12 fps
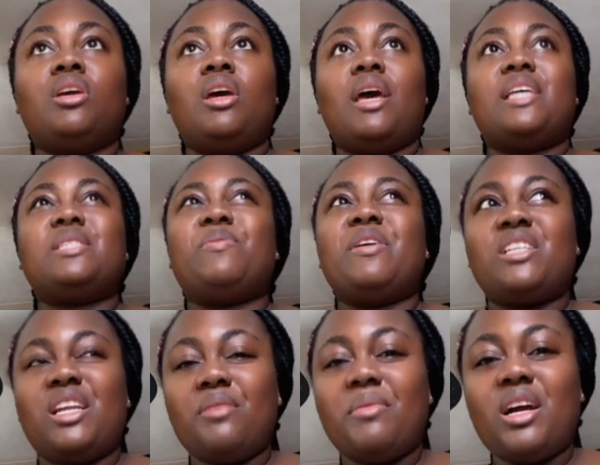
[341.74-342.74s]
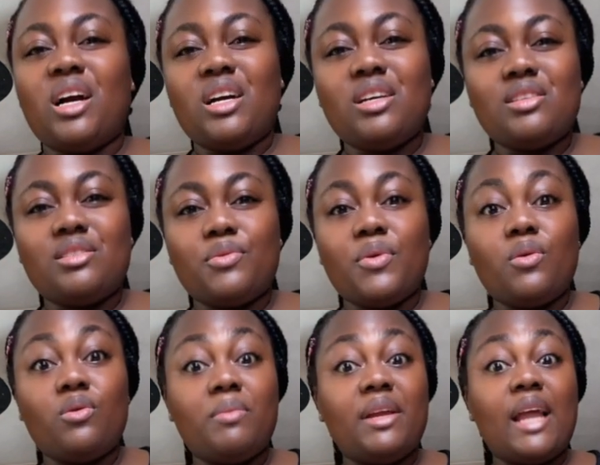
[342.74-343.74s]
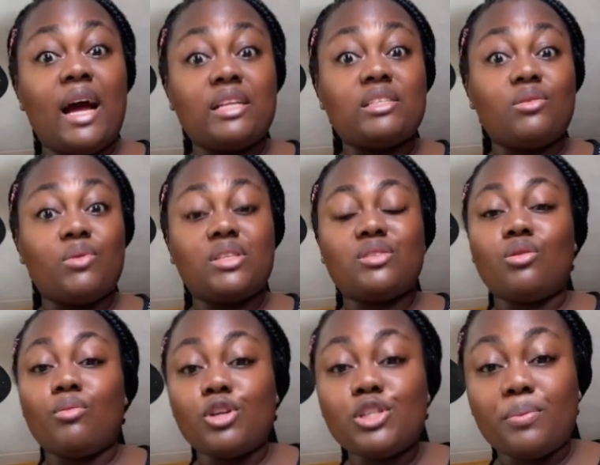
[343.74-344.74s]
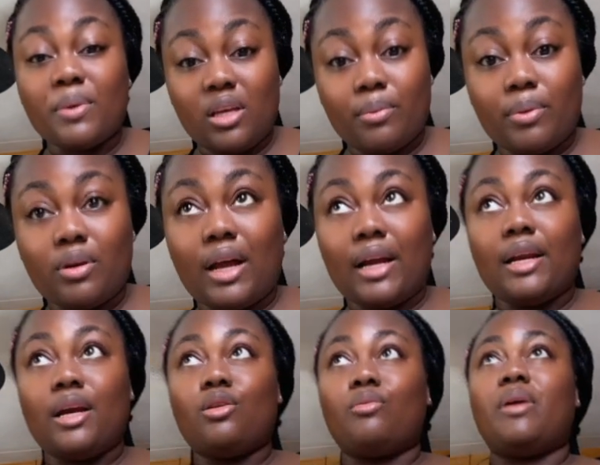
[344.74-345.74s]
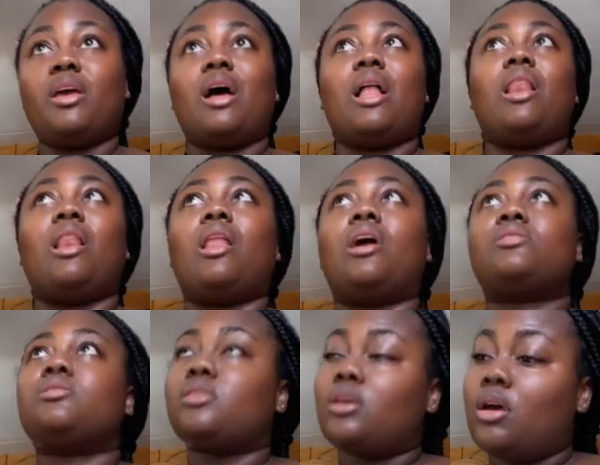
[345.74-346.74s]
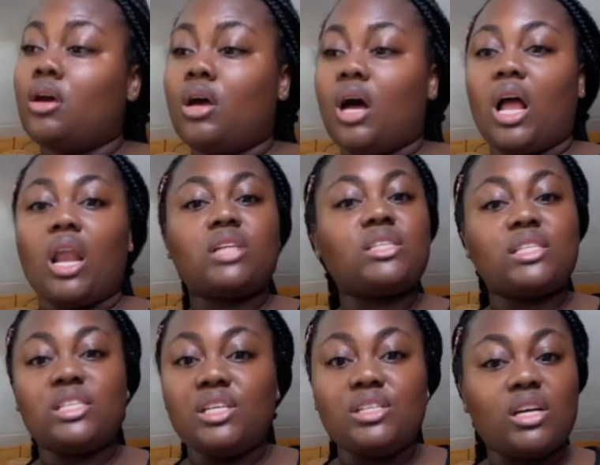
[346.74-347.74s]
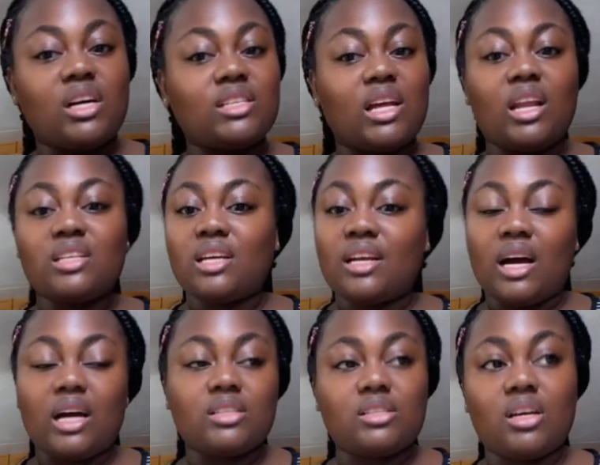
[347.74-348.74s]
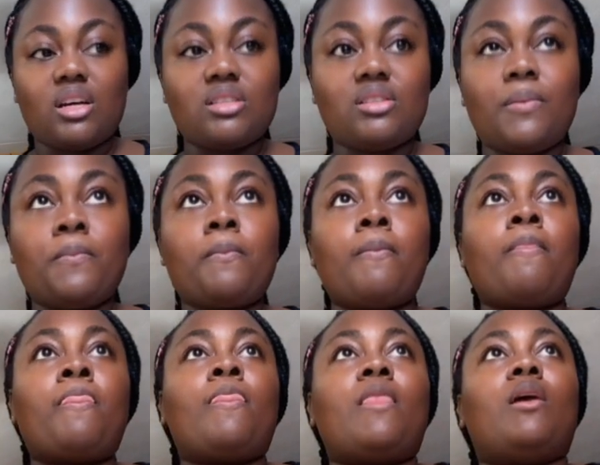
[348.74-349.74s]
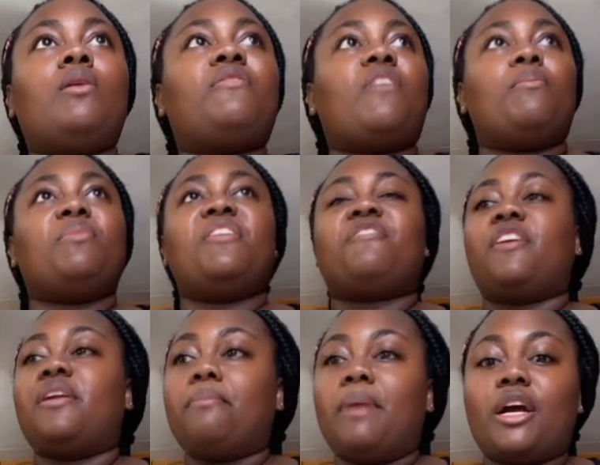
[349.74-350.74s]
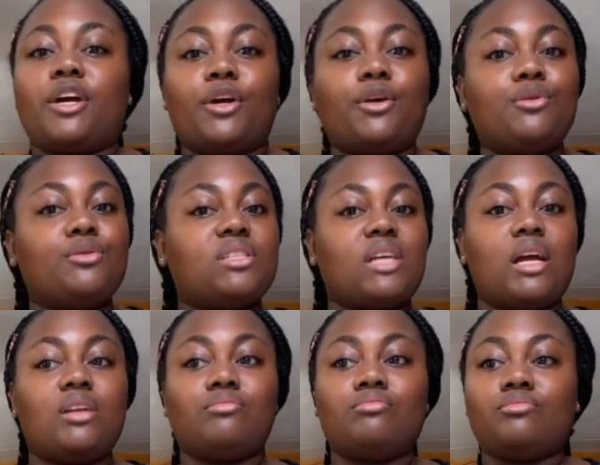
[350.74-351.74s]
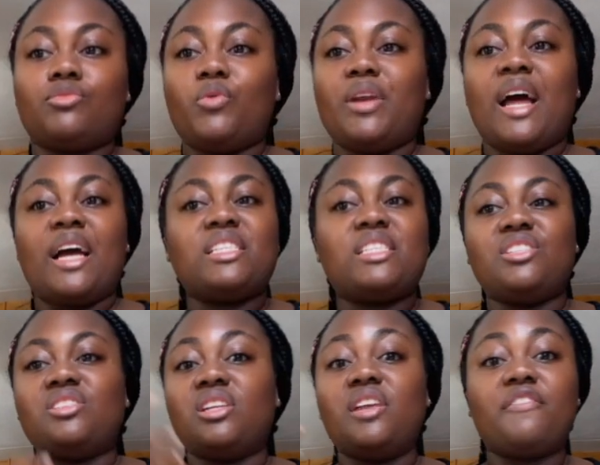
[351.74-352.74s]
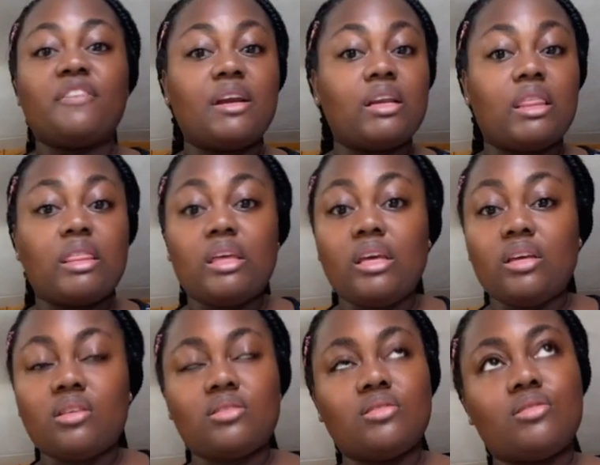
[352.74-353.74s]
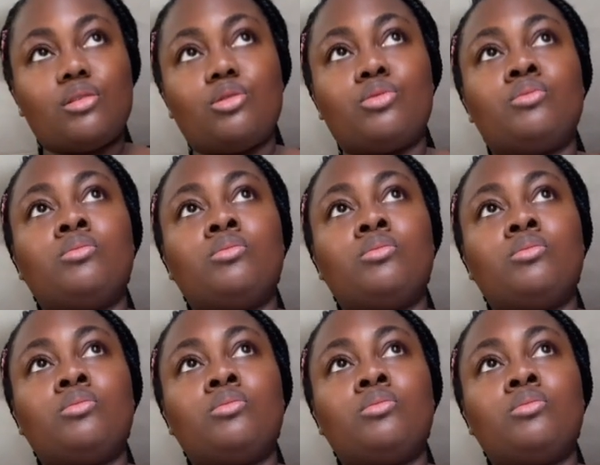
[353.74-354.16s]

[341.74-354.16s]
Especially because we will be dancing with so much people, and there will be a lot of teachers, a lot of dancers from different backgrounds, and we're dancing to different things. So